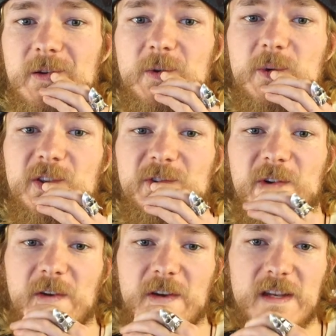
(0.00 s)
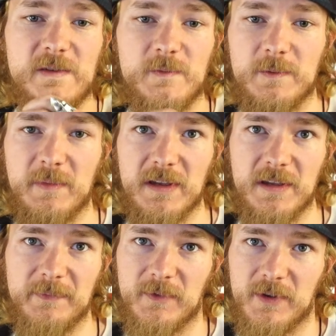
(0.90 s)
we thought it would
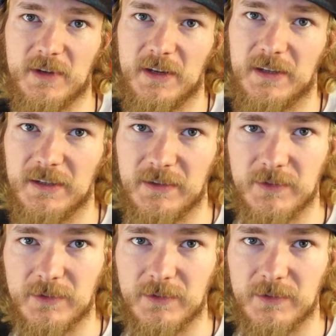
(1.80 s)
be a good idea